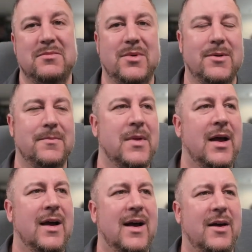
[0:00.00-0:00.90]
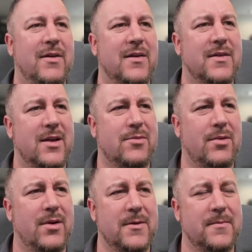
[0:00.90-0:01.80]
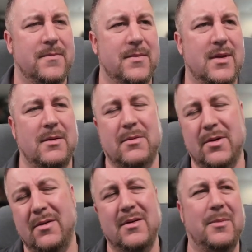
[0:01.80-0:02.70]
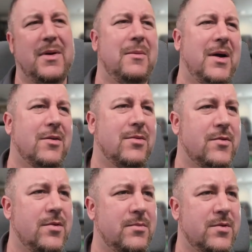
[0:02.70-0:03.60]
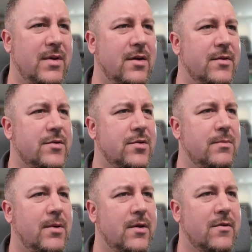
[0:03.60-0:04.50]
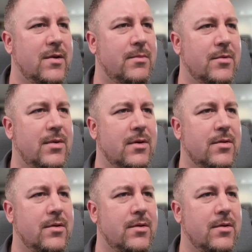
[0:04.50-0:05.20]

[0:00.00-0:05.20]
But I think this one I might as well jump to the other 2-point ship as well.